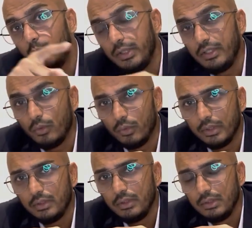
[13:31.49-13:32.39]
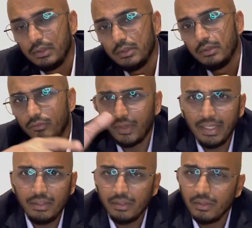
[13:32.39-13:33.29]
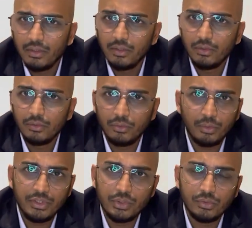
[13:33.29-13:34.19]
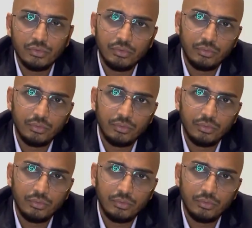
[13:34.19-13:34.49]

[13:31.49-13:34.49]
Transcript: with the owner, fine, no issues.